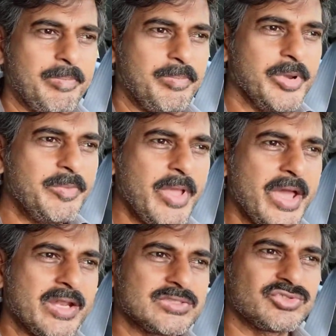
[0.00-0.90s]

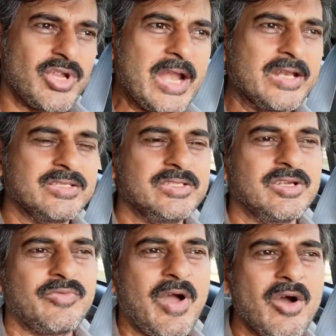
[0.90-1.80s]
prepare a strategy
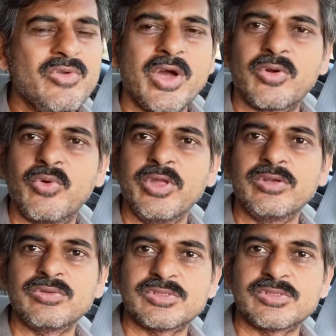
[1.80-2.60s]
of how you are going to